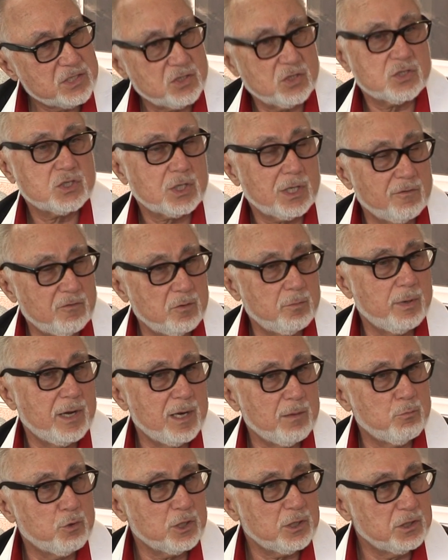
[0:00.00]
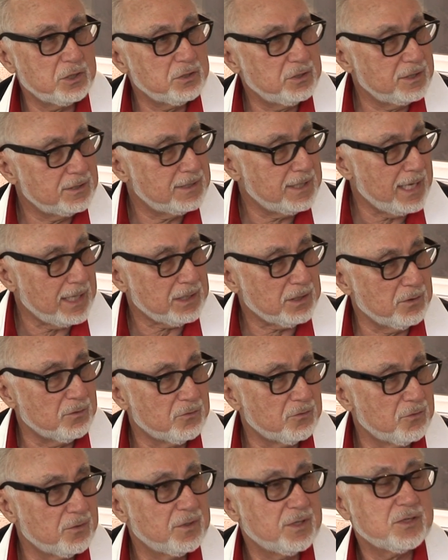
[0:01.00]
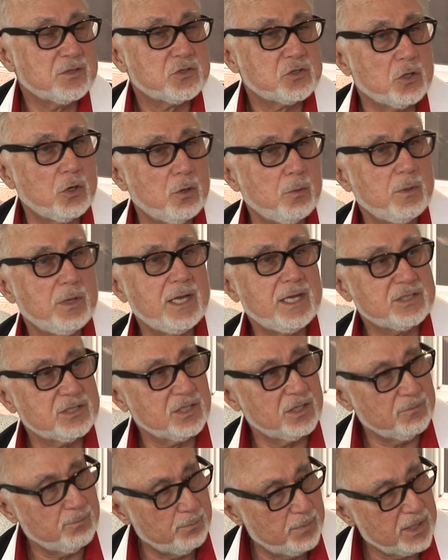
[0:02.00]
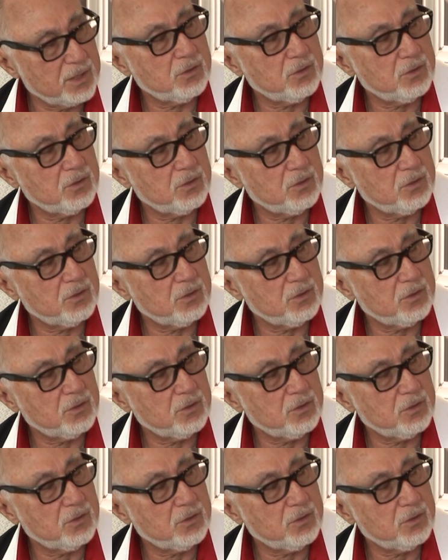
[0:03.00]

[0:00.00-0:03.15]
discovered by a Brooklyn detective. And so it's a big